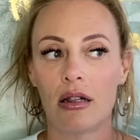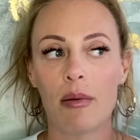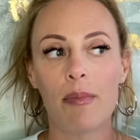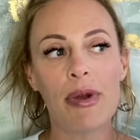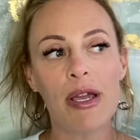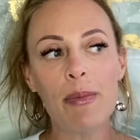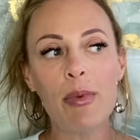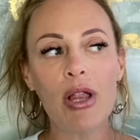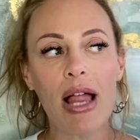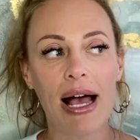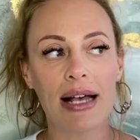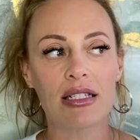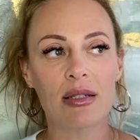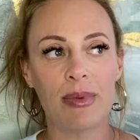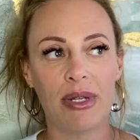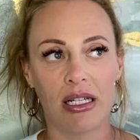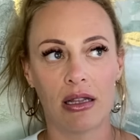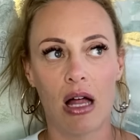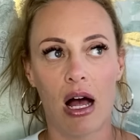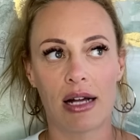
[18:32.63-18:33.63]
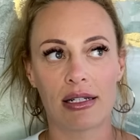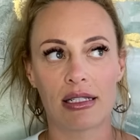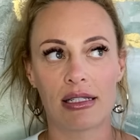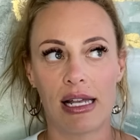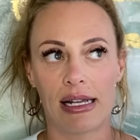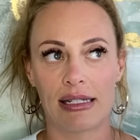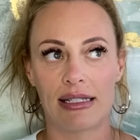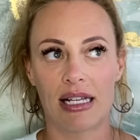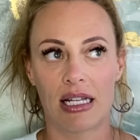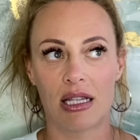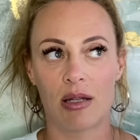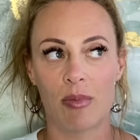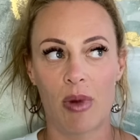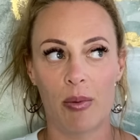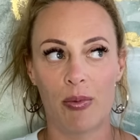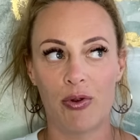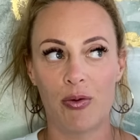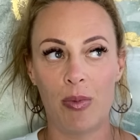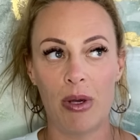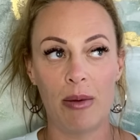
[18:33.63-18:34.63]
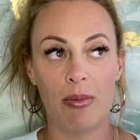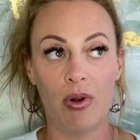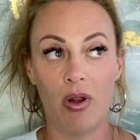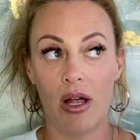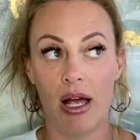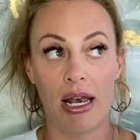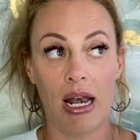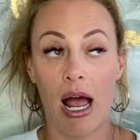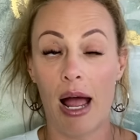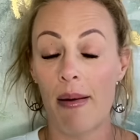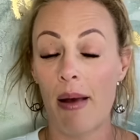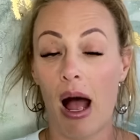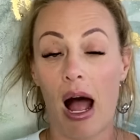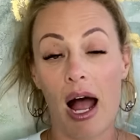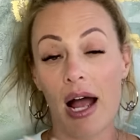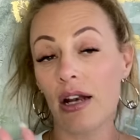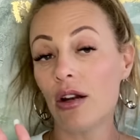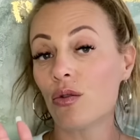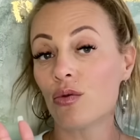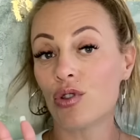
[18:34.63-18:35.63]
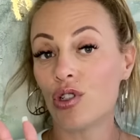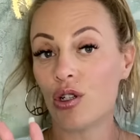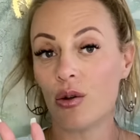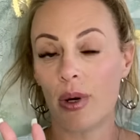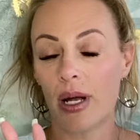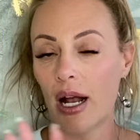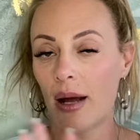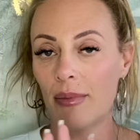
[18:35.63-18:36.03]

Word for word: People ask me a lot to like set them up with people, and I, I don't do it.